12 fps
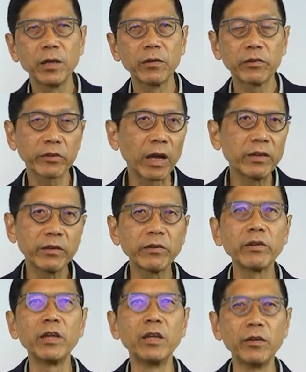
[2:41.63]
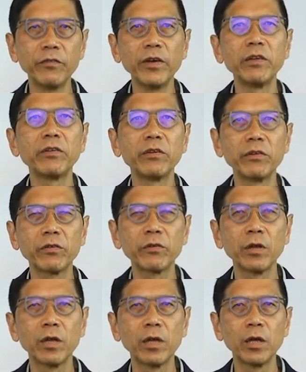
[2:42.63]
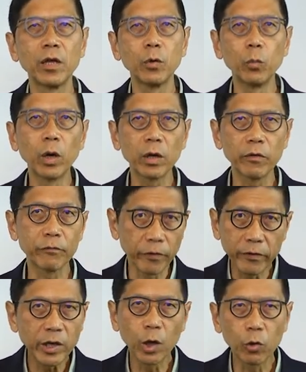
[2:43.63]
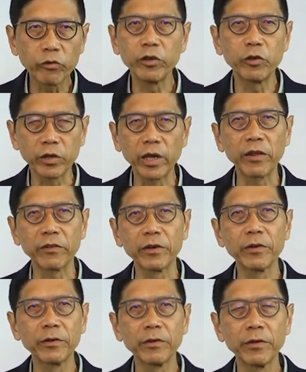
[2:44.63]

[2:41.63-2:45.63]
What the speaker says: scientists and innovators work very closely together,